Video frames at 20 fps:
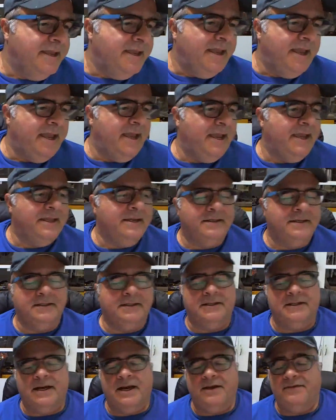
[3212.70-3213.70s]
And
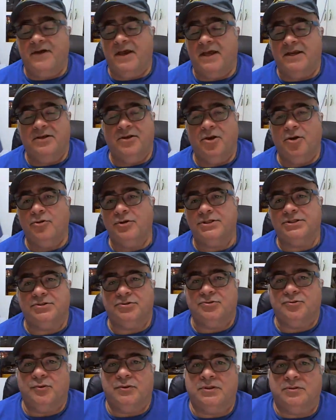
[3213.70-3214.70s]
I've had no
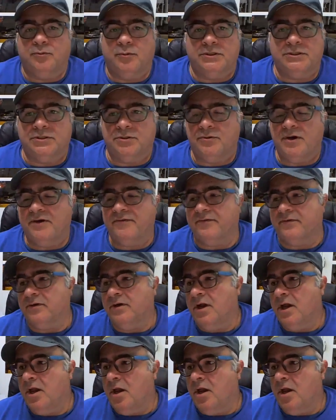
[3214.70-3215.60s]
issues with them whatsoever.